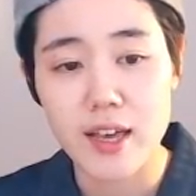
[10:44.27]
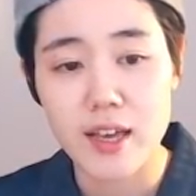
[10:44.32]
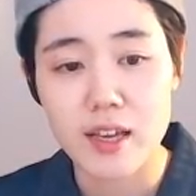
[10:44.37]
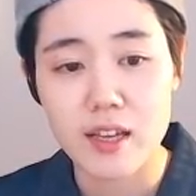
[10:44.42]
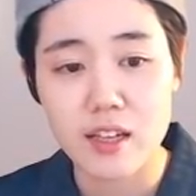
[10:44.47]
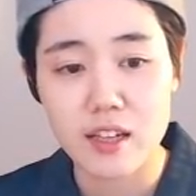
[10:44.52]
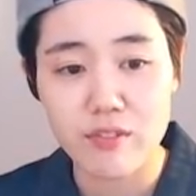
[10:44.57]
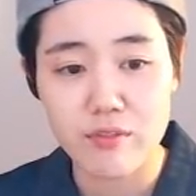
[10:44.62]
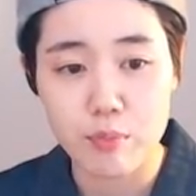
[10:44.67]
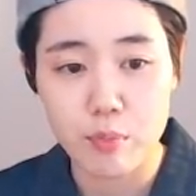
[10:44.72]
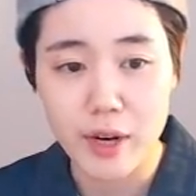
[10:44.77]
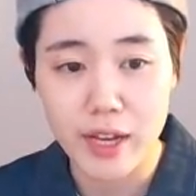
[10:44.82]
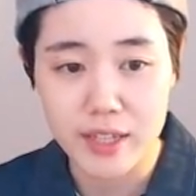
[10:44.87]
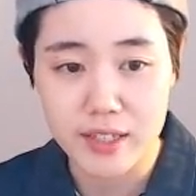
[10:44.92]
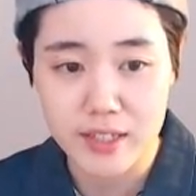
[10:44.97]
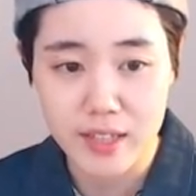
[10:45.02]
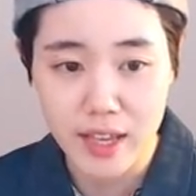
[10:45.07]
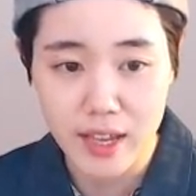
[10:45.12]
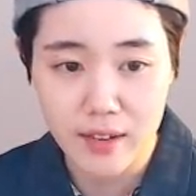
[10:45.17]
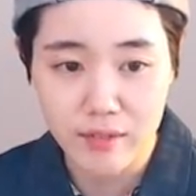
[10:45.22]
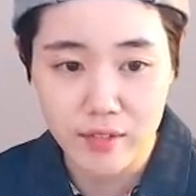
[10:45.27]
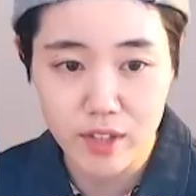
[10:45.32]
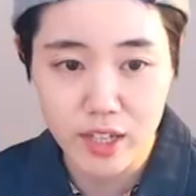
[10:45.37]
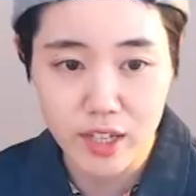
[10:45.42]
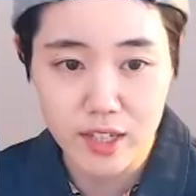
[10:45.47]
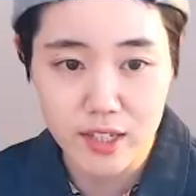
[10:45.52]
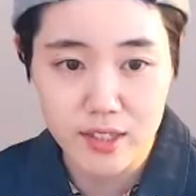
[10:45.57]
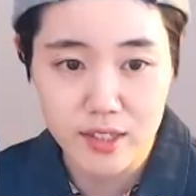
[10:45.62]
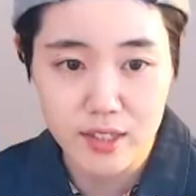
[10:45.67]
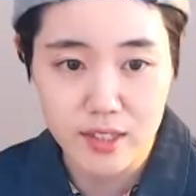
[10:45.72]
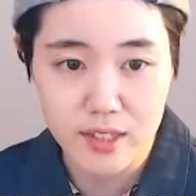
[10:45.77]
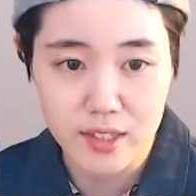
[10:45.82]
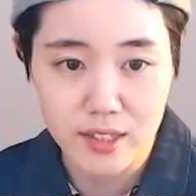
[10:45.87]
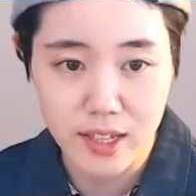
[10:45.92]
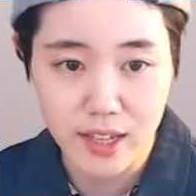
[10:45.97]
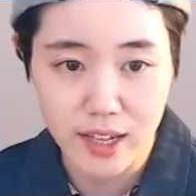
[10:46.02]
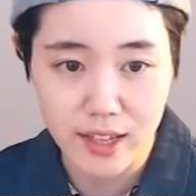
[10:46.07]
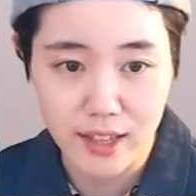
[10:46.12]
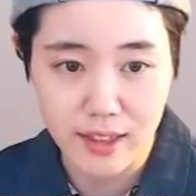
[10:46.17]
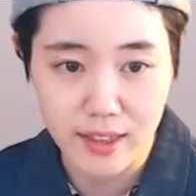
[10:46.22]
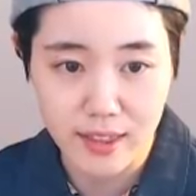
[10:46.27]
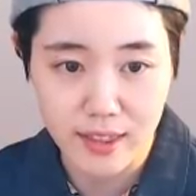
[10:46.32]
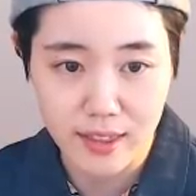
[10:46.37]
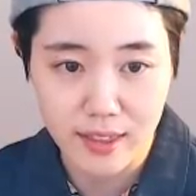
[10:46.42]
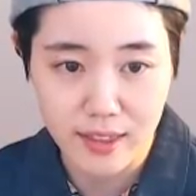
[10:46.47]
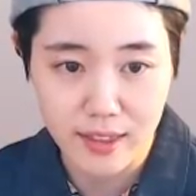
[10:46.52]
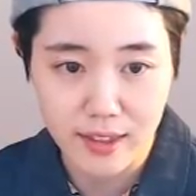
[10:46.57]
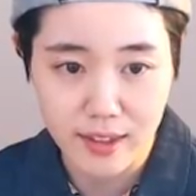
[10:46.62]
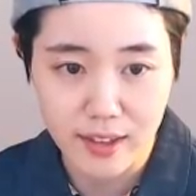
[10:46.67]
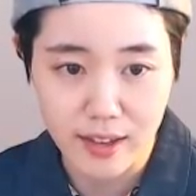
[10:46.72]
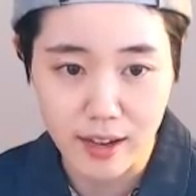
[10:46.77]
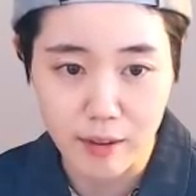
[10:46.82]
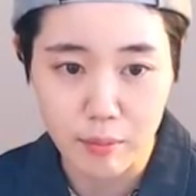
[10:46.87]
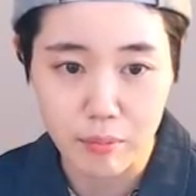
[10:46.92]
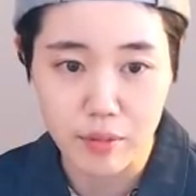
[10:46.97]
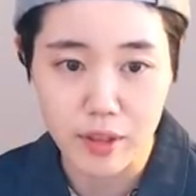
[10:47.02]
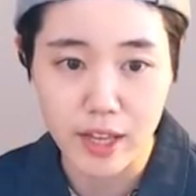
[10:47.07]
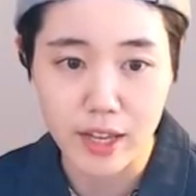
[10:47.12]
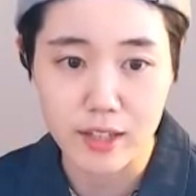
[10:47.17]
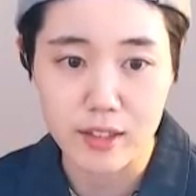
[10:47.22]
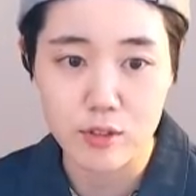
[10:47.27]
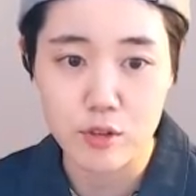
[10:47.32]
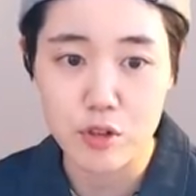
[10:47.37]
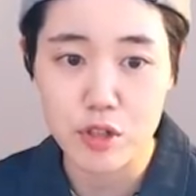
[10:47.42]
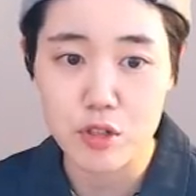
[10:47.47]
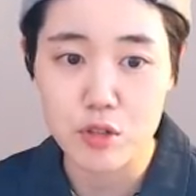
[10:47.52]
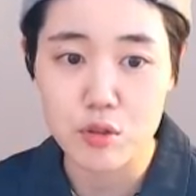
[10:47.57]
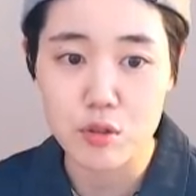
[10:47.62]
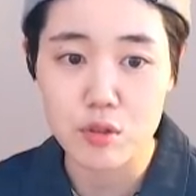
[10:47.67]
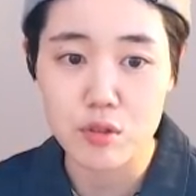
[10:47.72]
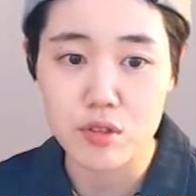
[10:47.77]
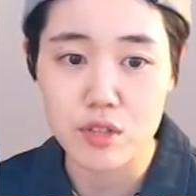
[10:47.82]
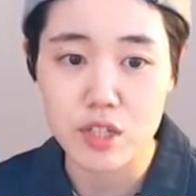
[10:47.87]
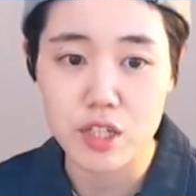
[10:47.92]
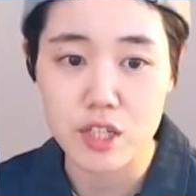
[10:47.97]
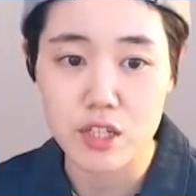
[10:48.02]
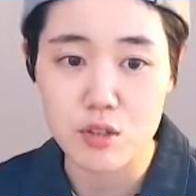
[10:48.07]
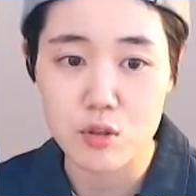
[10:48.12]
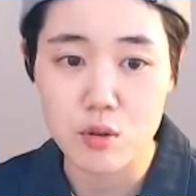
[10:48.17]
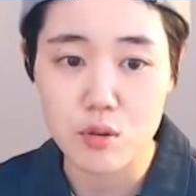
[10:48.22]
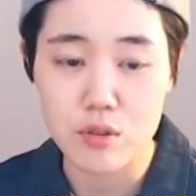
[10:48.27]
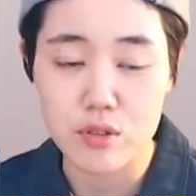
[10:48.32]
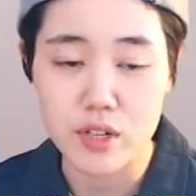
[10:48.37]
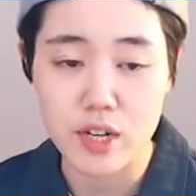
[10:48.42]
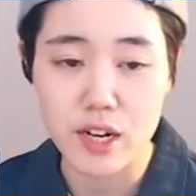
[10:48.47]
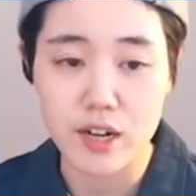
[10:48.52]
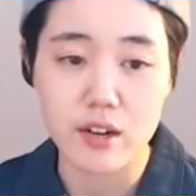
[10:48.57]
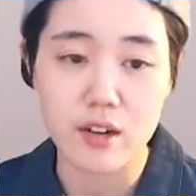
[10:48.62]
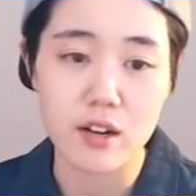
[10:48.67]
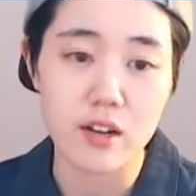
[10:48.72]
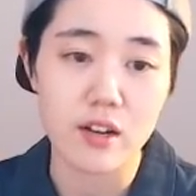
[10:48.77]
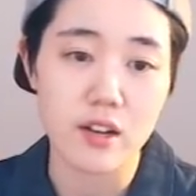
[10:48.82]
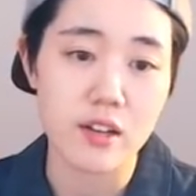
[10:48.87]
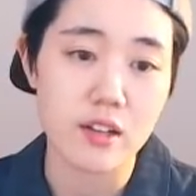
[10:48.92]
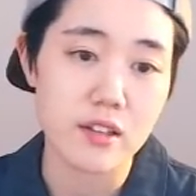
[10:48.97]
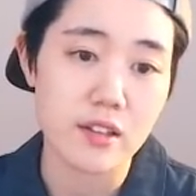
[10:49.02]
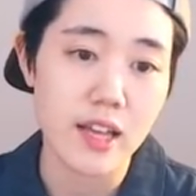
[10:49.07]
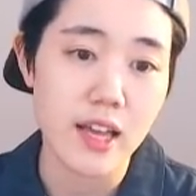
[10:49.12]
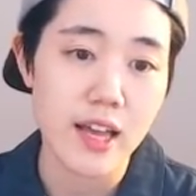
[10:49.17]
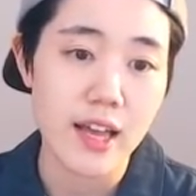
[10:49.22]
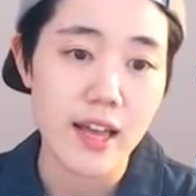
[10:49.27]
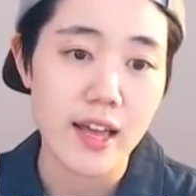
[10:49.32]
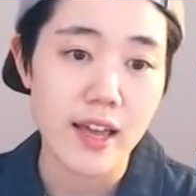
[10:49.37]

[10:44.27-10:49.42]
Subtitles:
If black save this and yeah, black 3 stones, keystones are gone.